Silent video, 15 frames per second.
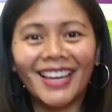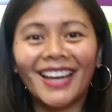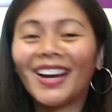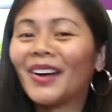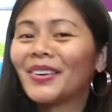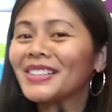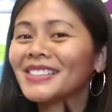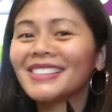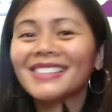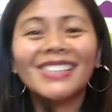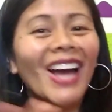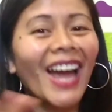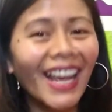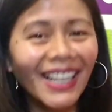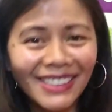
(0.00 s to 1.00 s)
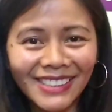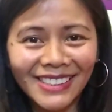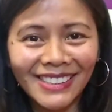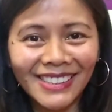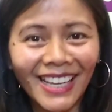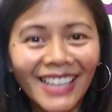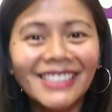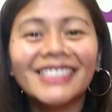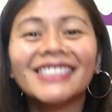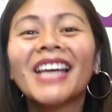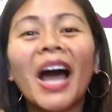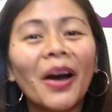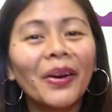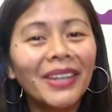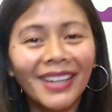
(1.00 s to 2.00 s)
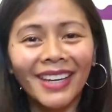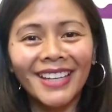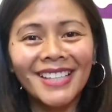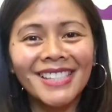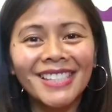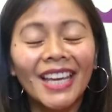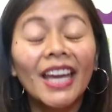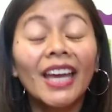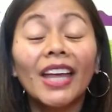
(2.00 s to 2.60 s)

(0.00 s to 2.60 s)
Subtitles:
How is the child? That is how it is.